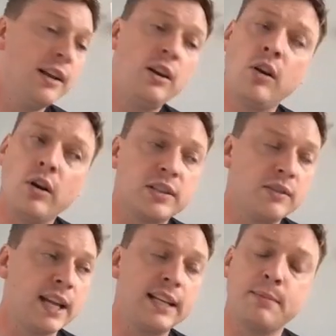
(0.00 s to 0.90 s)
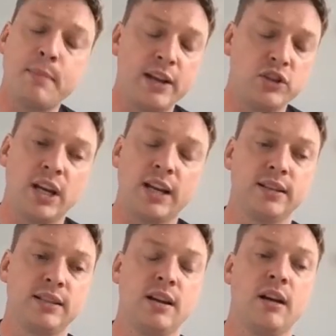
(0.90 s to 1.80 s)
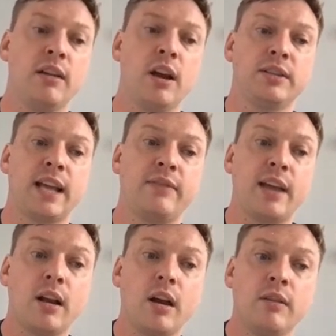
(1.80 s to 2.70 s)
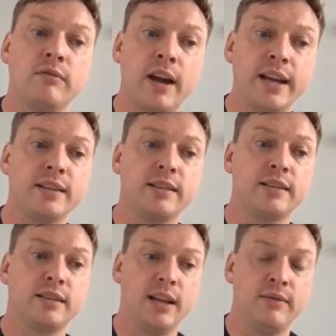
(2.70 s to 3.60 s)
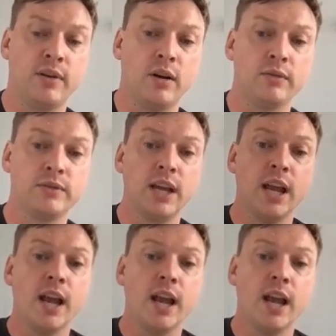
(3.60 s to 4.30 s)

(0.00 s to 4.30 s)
Lots of data matching scenarios have that kind of race involved.